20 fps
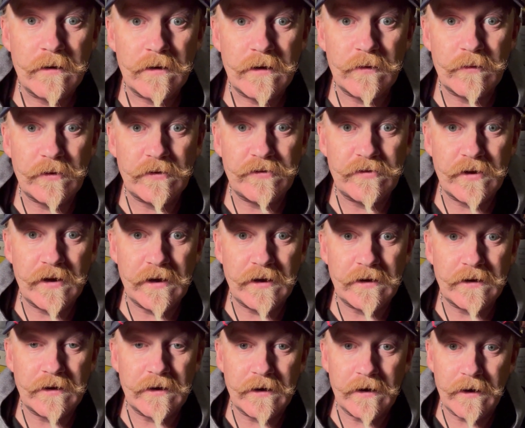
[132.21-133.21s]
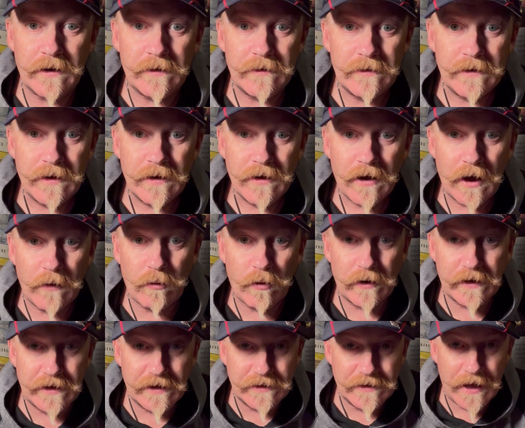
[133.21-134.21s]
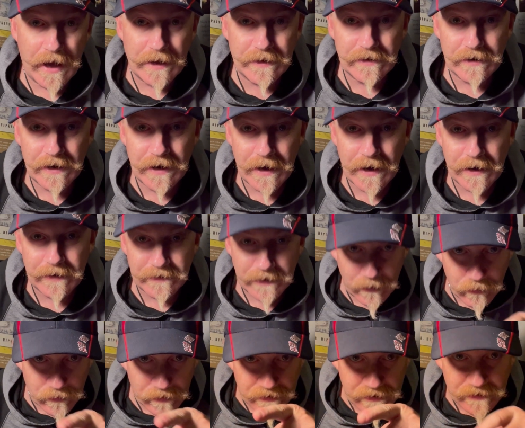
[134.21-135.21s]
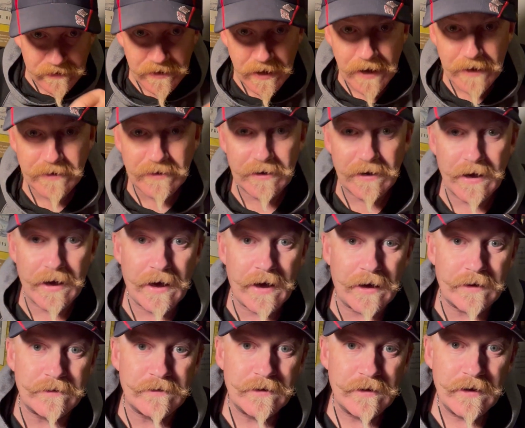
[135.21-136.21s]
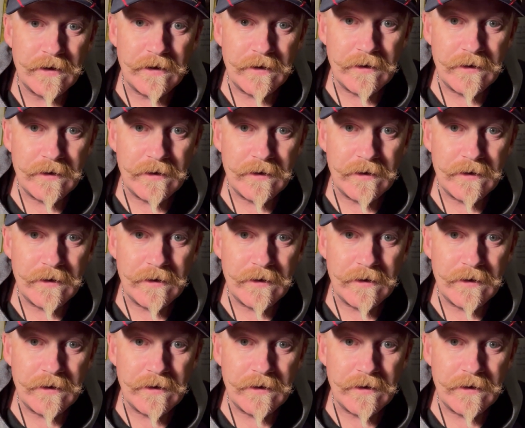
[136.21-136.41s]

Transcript: And we'd say, I want to get that card. I want to get that card.